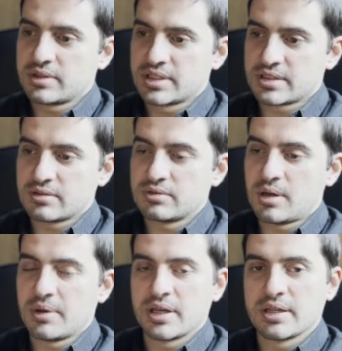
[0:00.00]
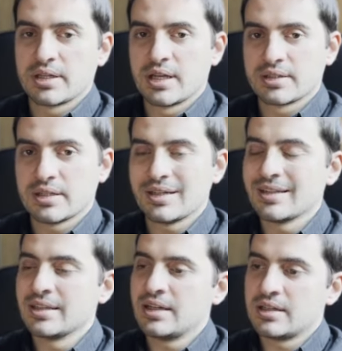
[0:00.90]
Instagram, and I got a
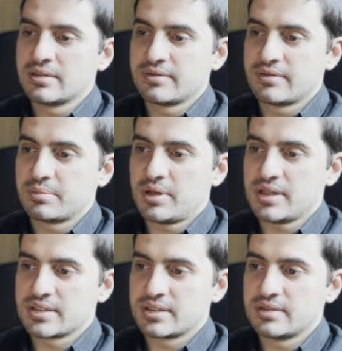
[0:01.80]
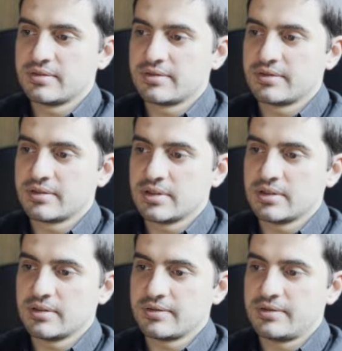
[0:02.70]
lot of positive
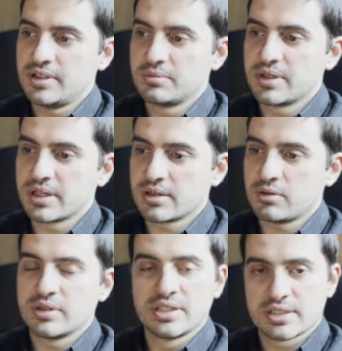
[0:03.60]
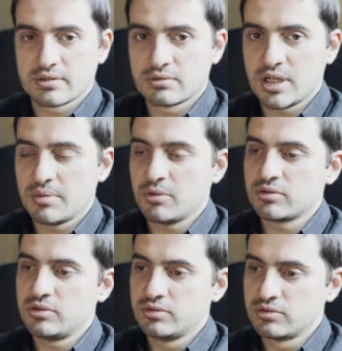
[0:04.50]
feedback on Instagram,
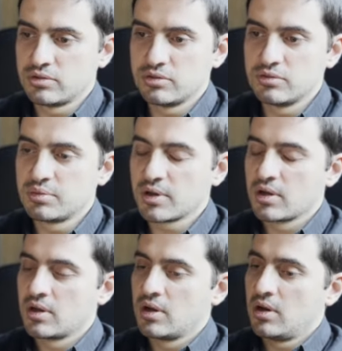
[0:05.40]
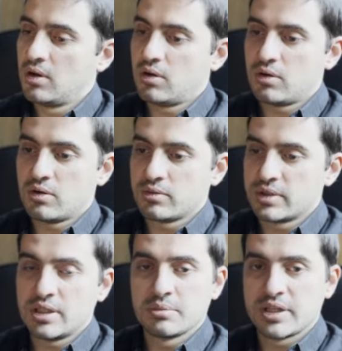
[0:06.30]
on YouTube, on
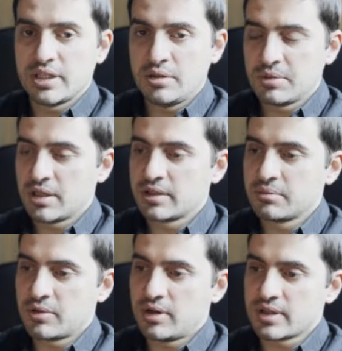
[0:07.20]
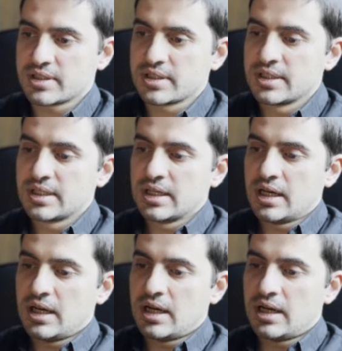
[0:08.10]
in my email inbox.
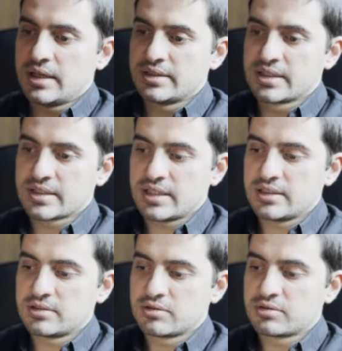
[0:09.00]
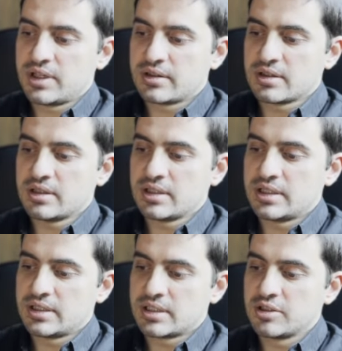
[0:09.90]
I decided to create
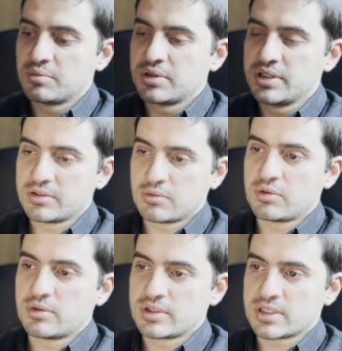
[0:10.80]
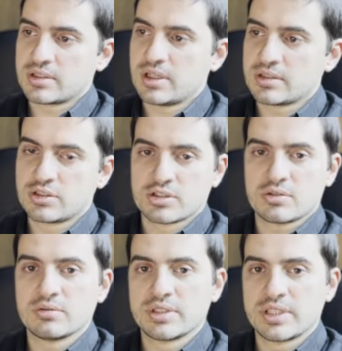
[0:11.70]
a complete course, not just only